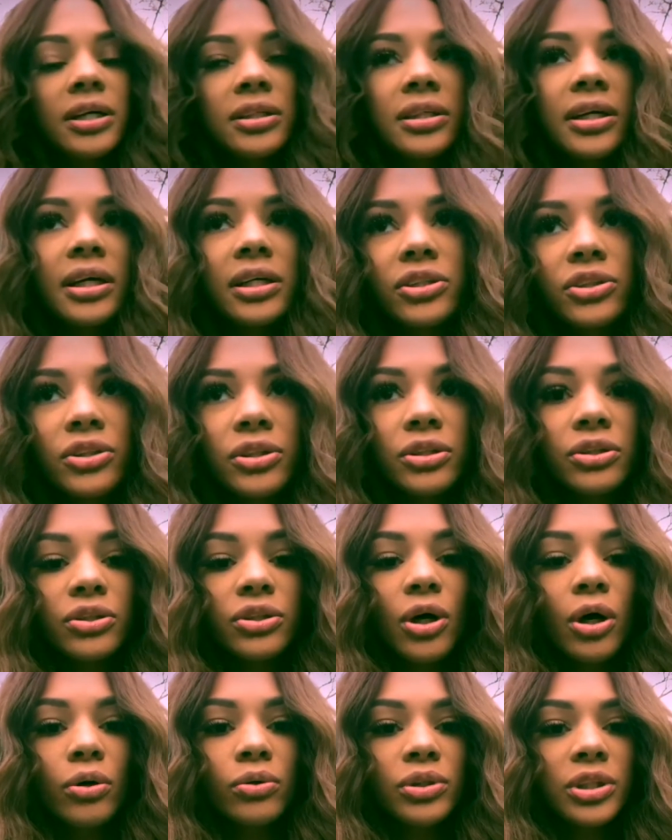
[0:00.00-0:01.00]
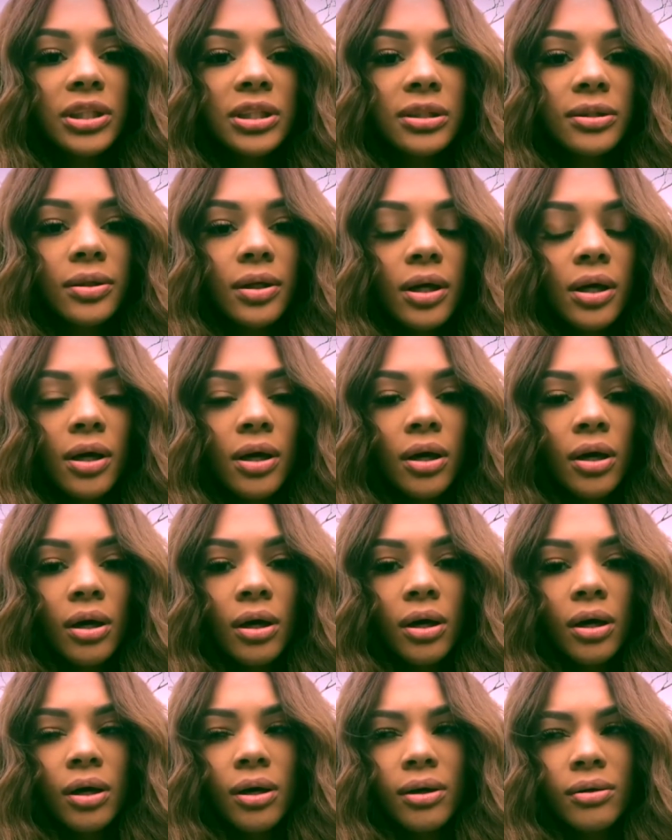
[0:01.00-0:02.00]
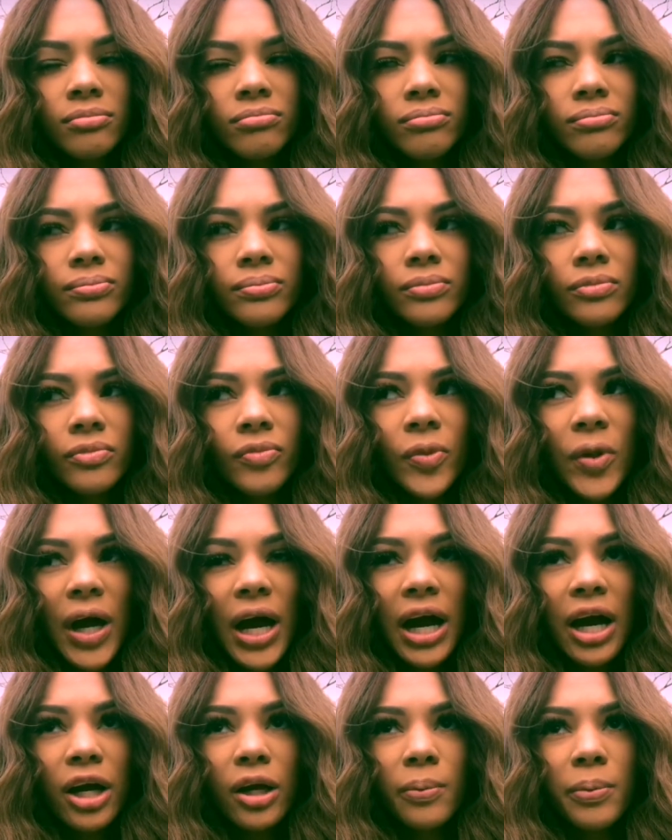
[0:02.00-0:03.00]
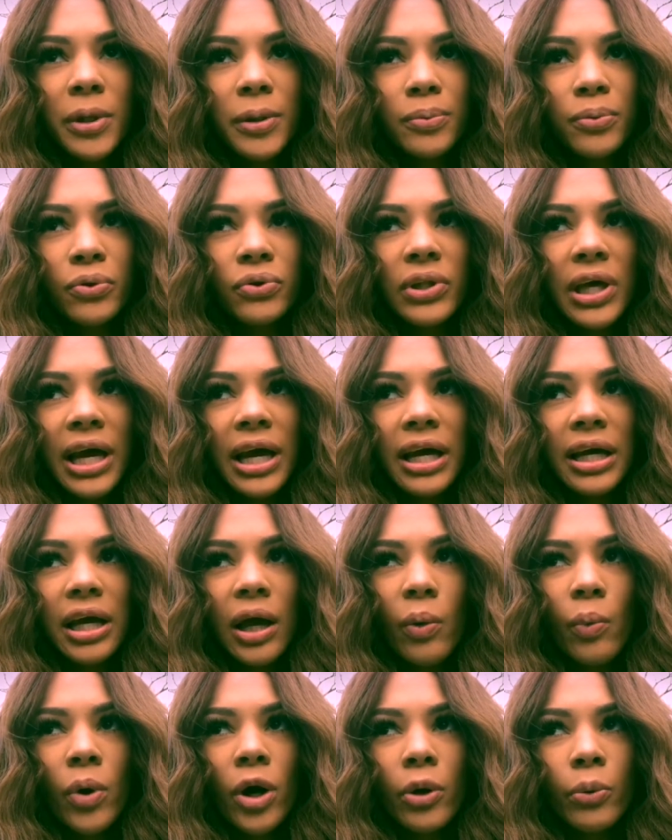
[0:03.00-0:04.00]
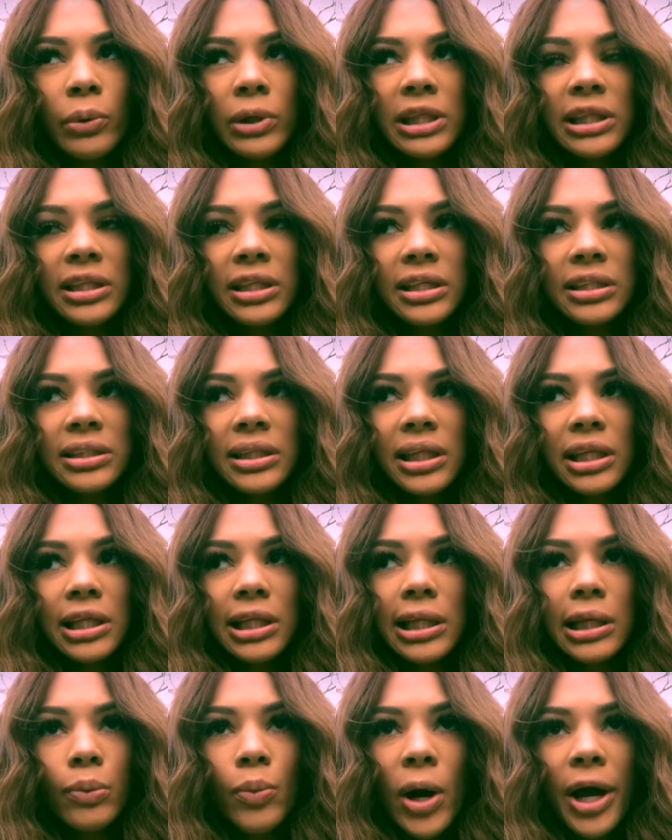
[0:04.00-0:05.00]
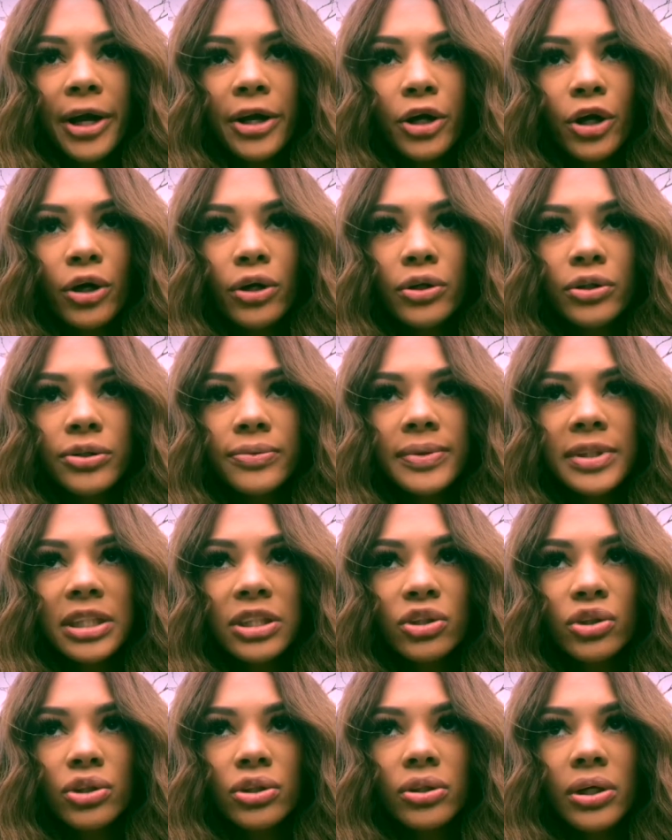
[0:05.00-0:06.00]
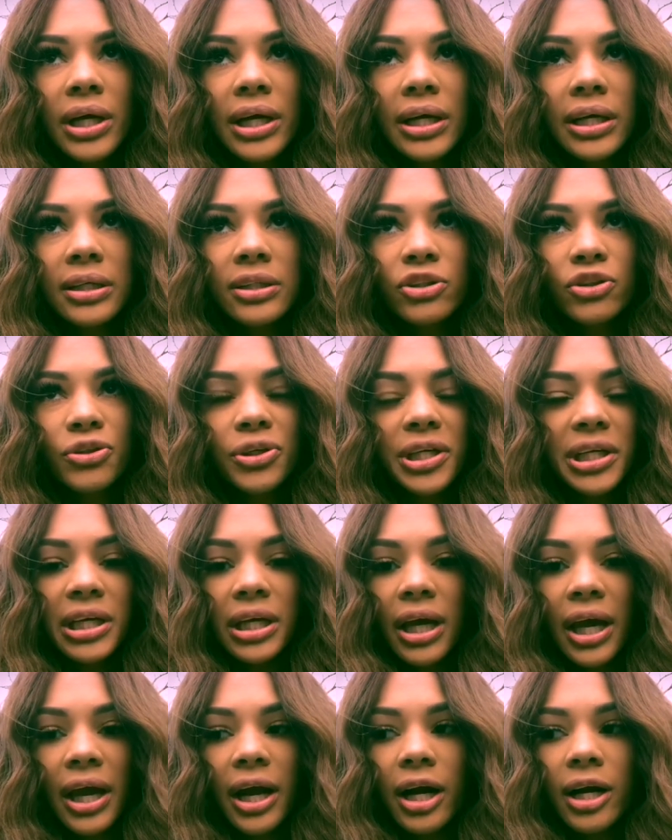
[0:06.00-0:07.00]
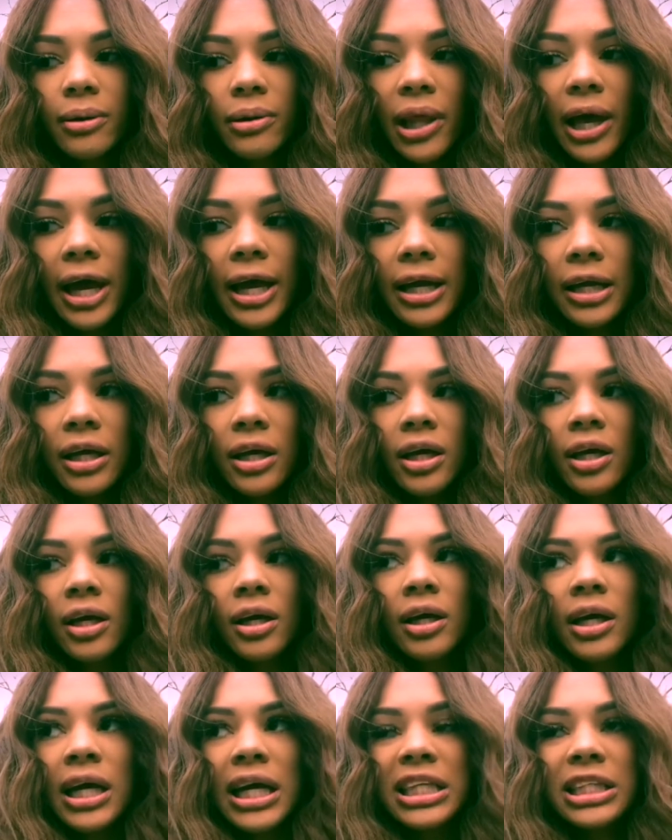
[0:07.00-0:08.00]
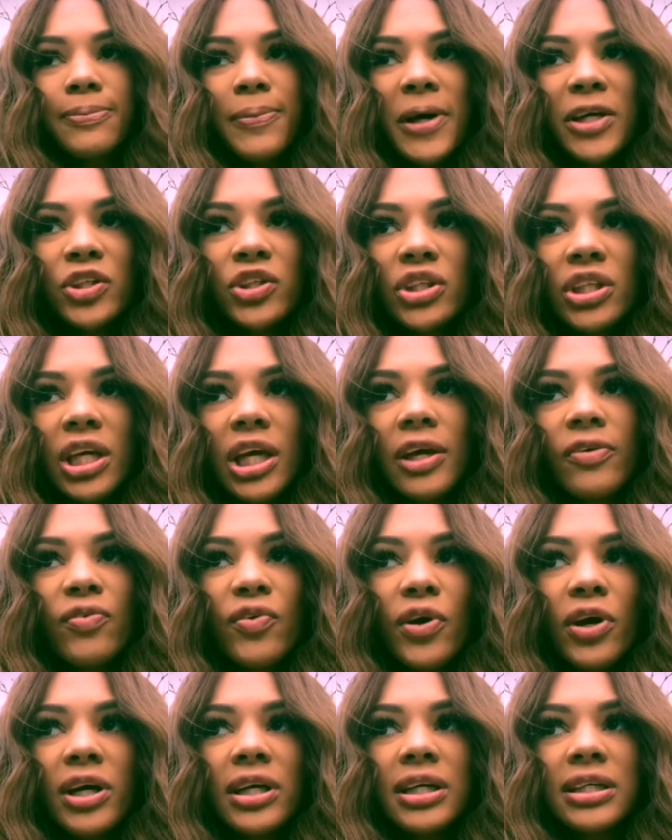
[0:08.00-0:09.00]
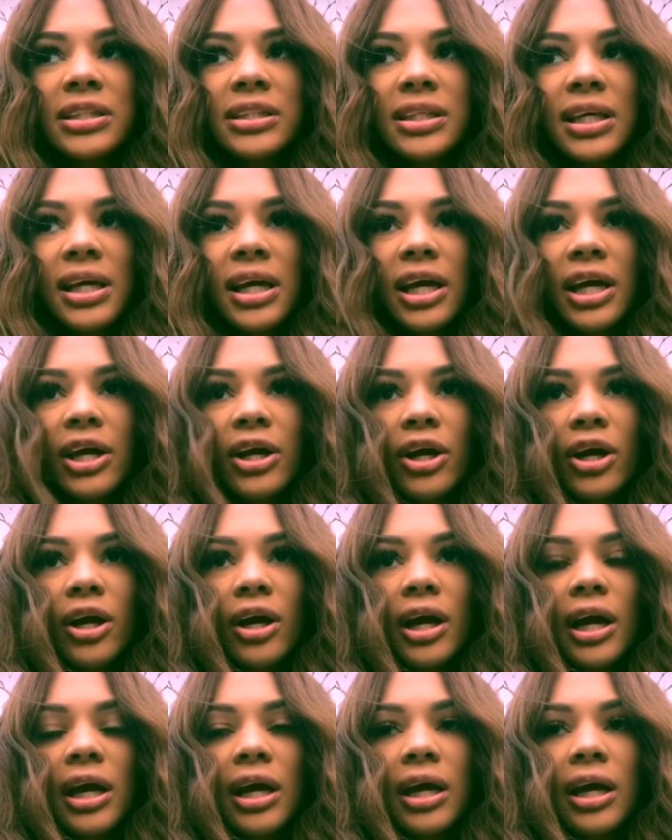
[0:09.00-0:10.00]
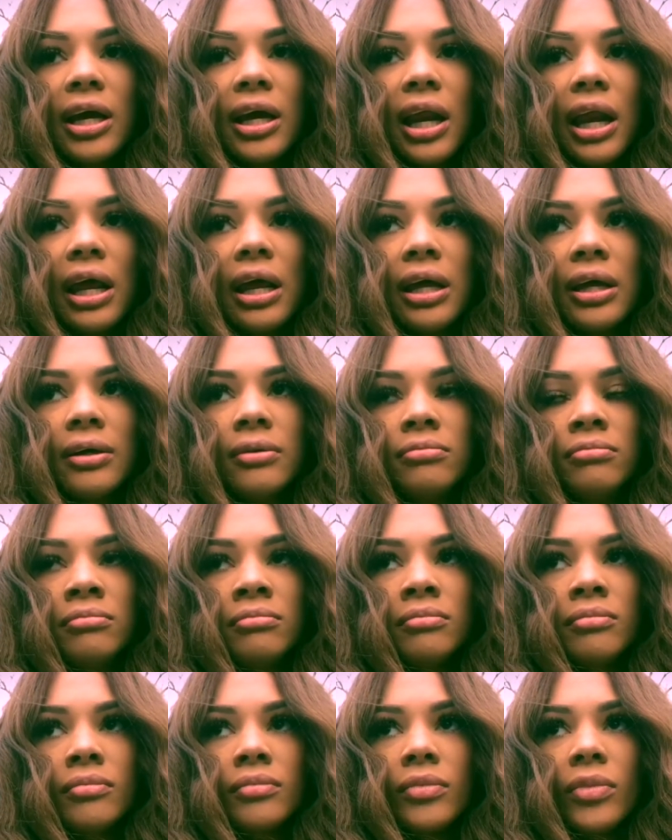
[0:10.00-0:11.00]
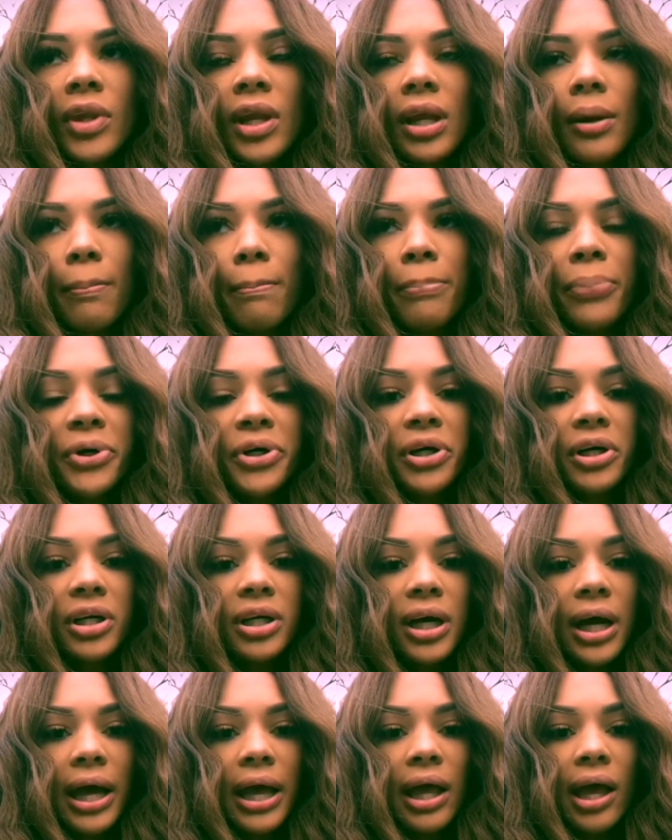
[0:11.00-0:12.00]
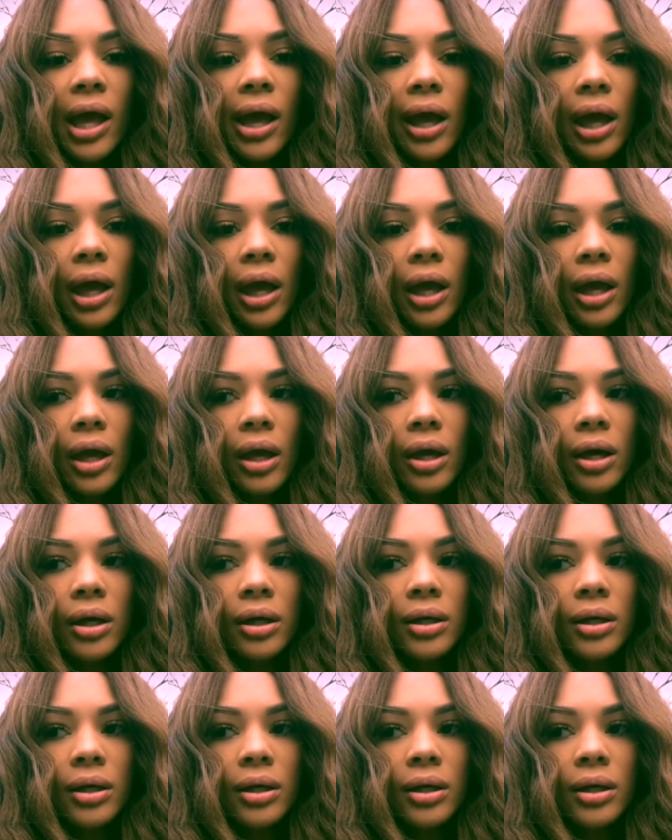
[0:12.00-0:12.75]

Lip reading: textures. Don't just hire people that can work with these lily white girls with this straight stringy hair. Like, especially if you're gonna sit here and book a